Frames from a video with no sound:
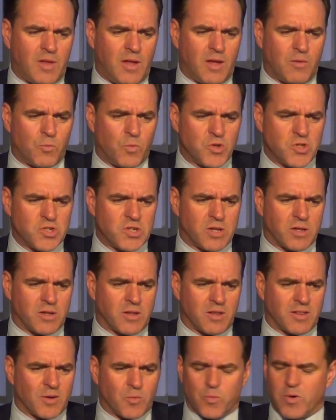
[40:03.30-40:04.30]
It wasn't
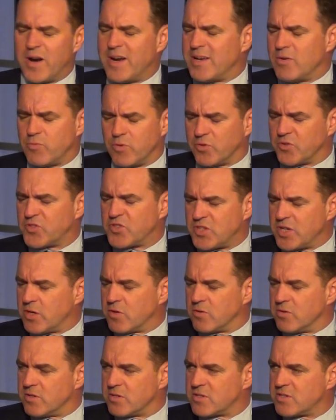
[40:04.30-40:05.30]
that there were any real
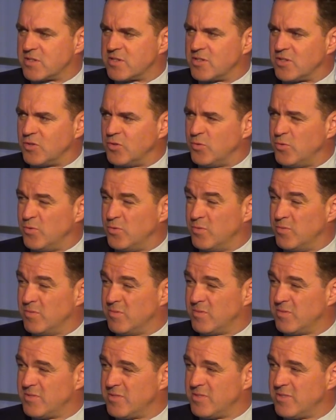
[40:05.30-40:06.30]
secrets to,
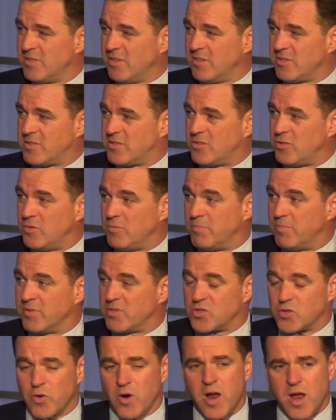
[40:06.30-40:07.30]
to
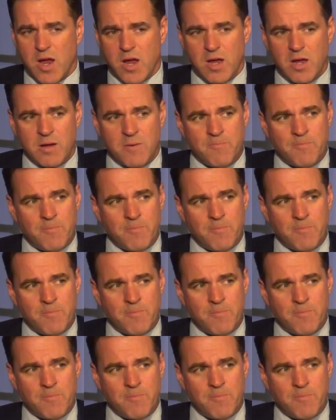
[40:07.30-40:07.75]
betray,